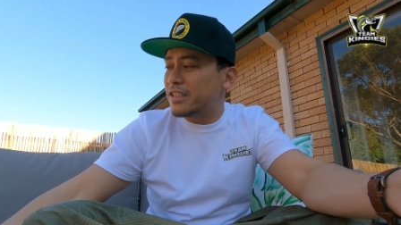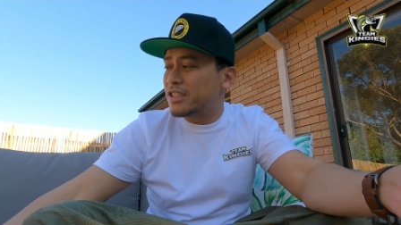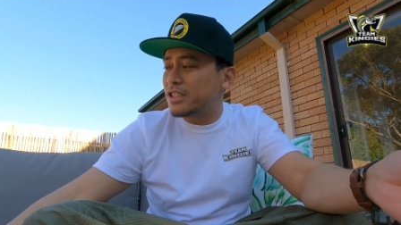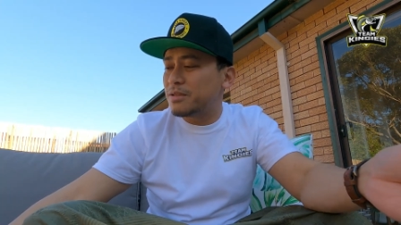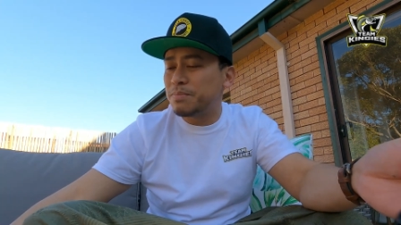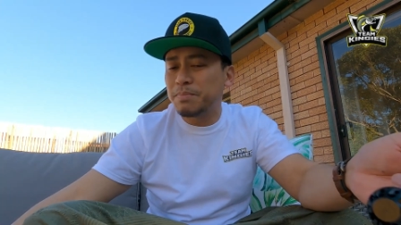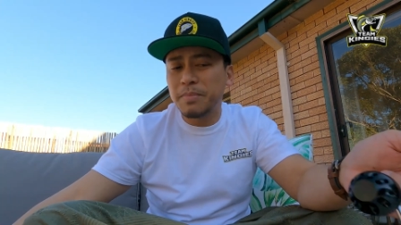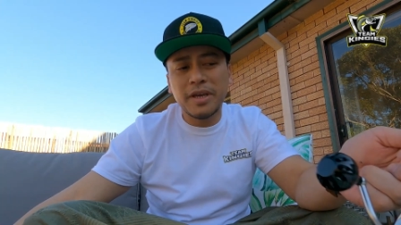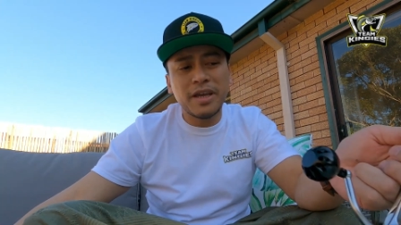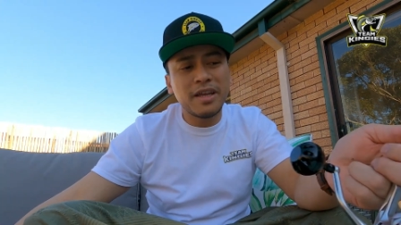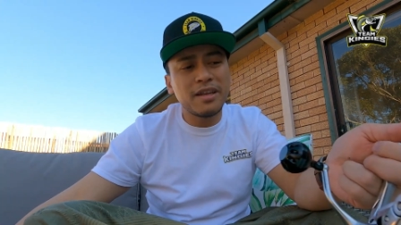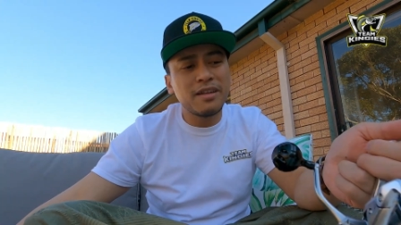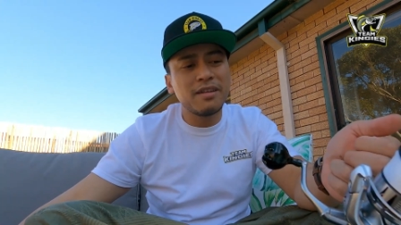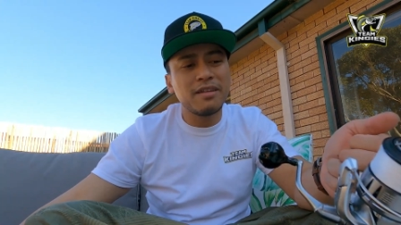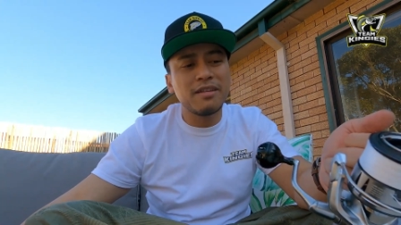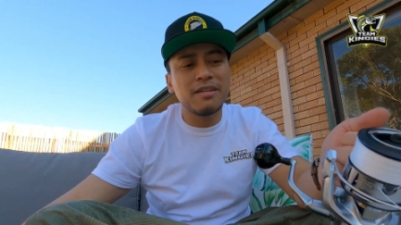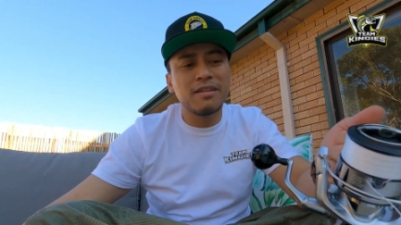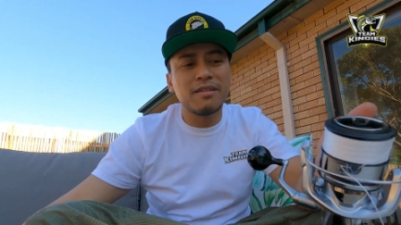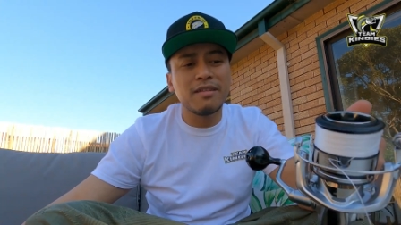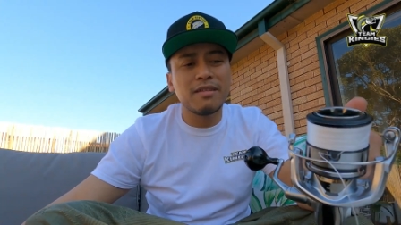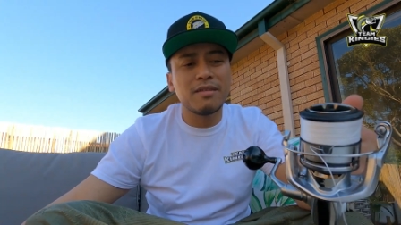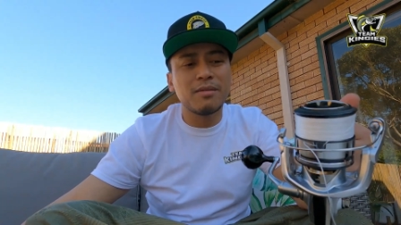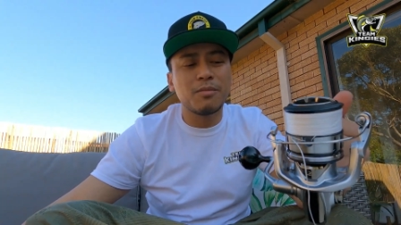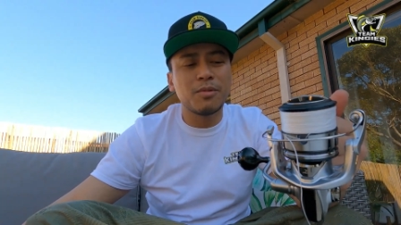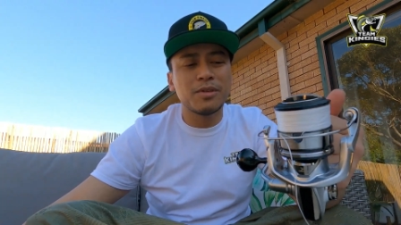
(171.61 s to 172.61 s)
spent
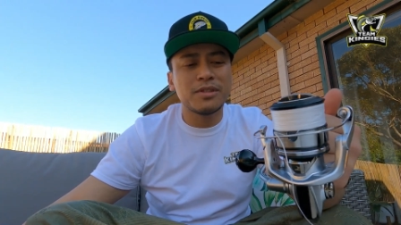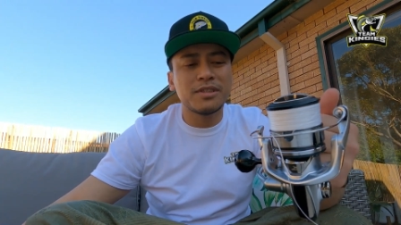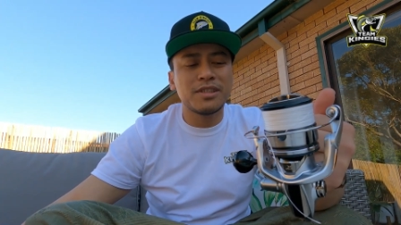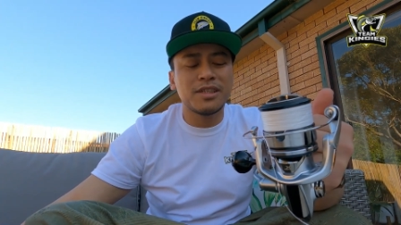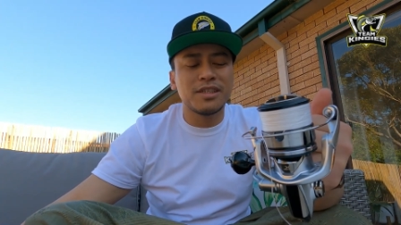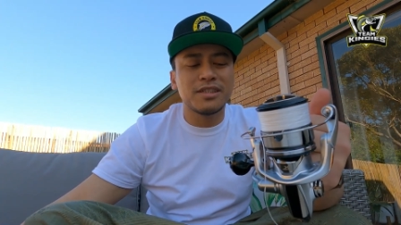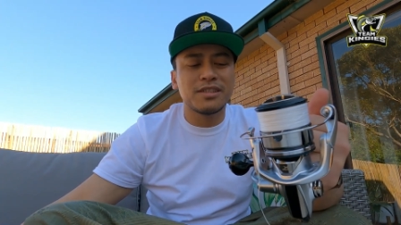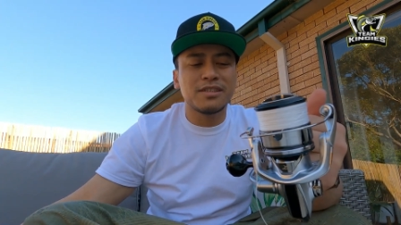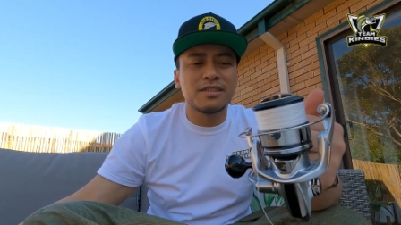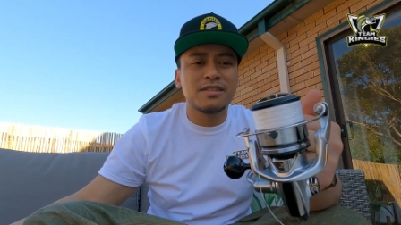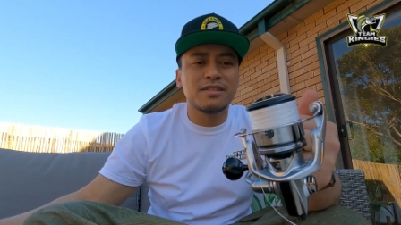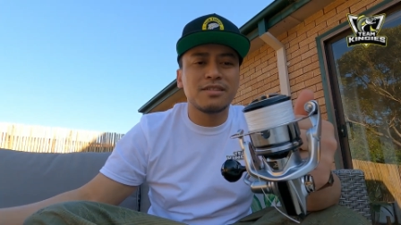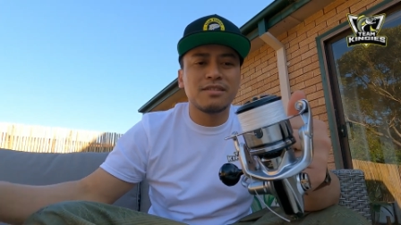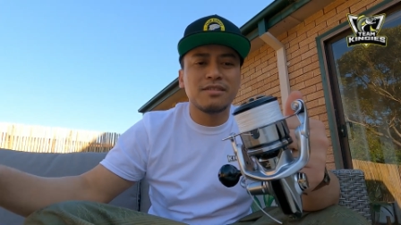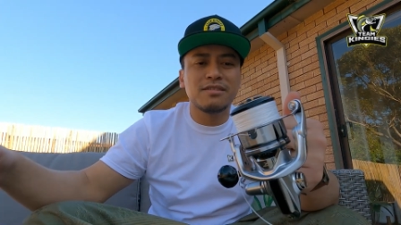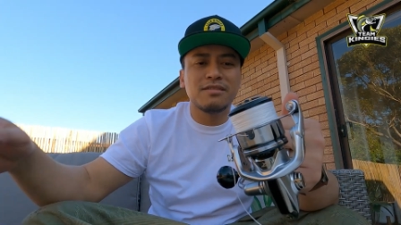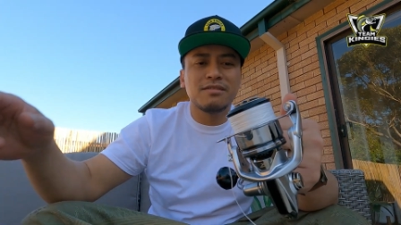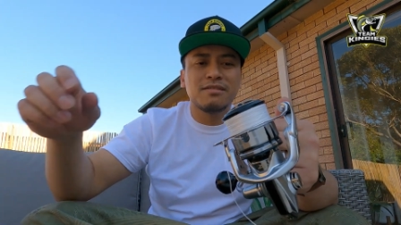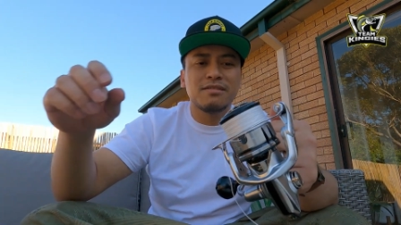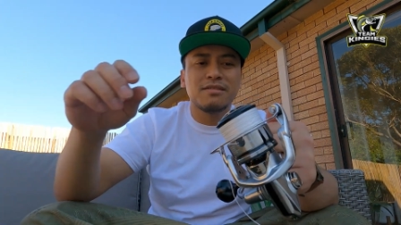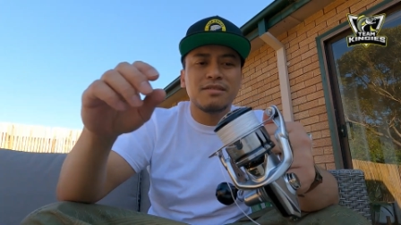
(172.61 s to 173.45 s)
what's this